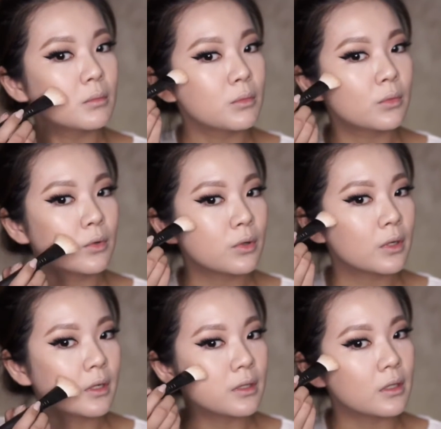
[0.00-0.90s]

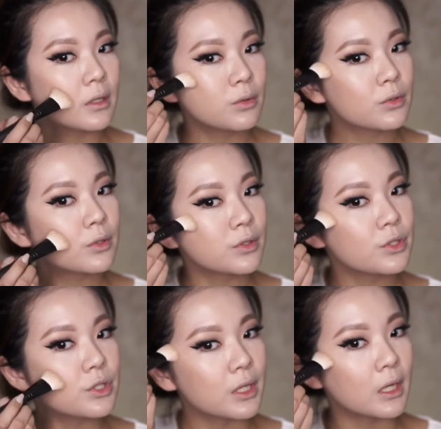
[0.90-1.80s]
more neutral
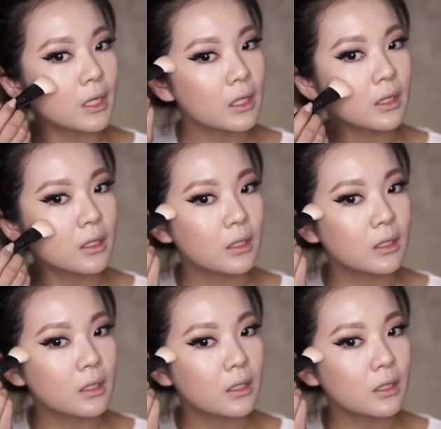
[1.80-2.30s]
shade.